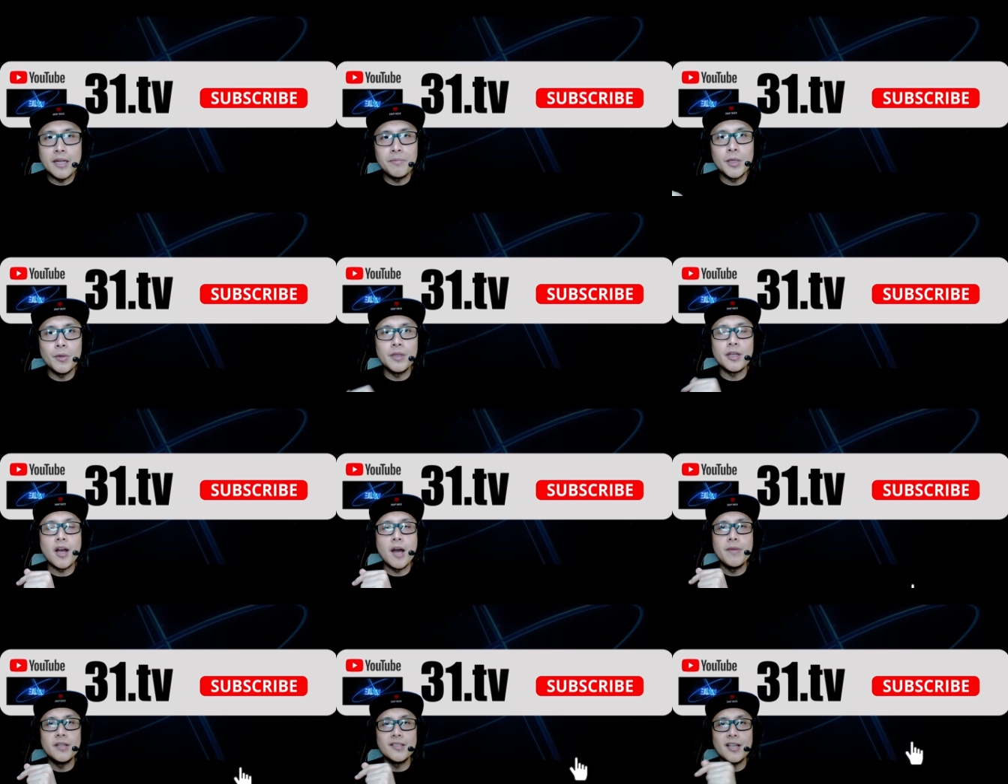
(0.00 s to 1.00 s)
Let me know in the
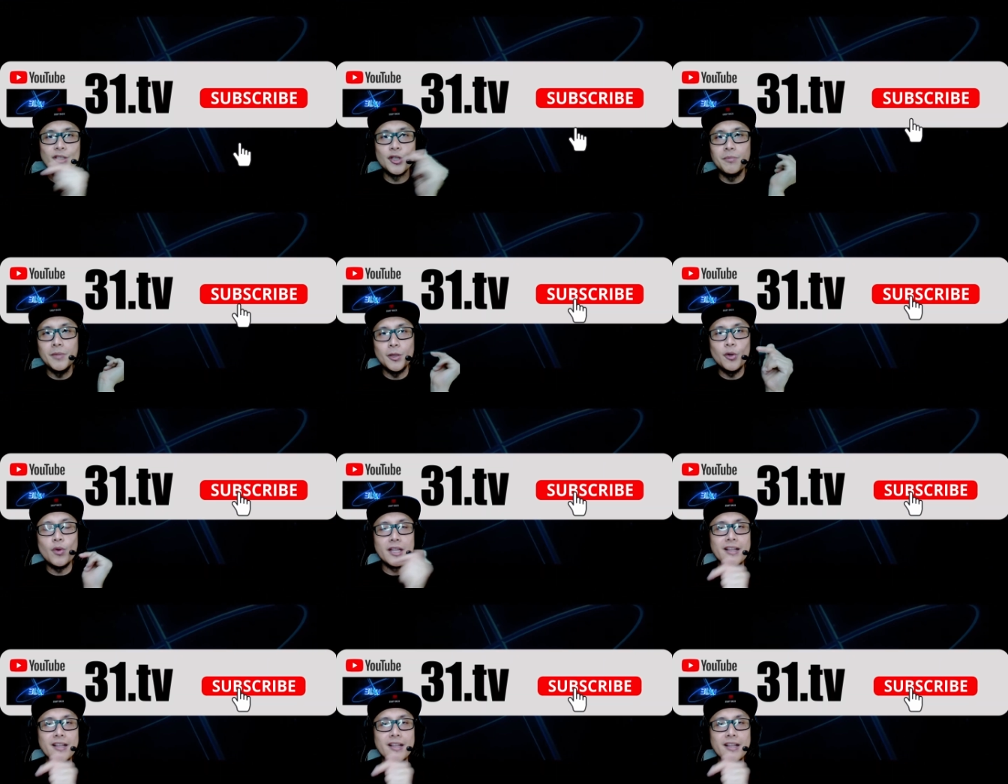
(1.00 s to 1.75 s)
comment section below what